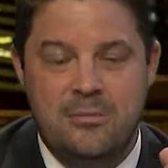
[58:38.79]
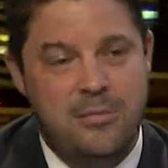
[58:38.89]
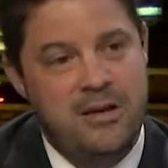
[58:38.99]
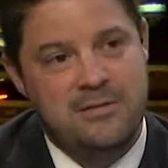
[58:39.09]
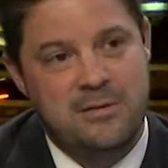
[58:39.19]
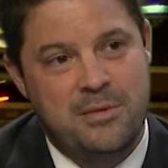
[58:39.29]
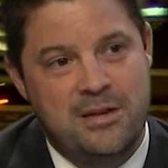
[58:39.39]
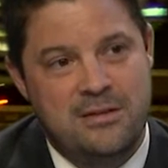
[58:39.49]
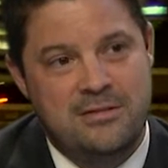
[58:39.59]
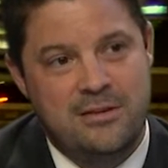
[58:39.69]
May have somebody
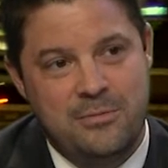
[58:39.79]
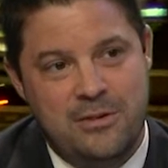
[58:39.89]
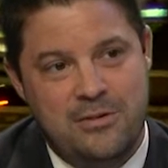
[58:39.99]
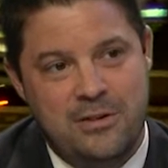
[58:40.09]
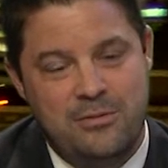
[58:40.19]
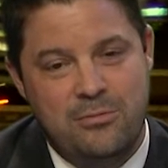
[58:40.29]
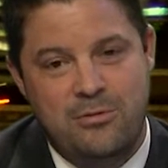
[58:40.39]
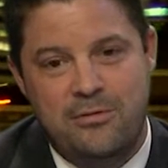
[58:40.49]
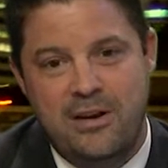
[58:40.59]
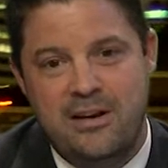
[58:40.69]
else on. We don't know. We'll
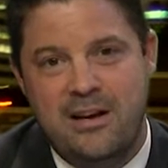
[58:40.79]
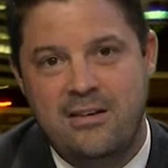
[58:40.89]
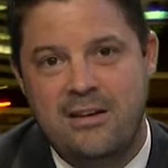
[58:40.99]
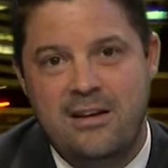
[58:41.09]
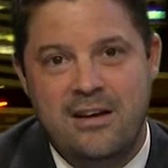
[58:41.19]
find out.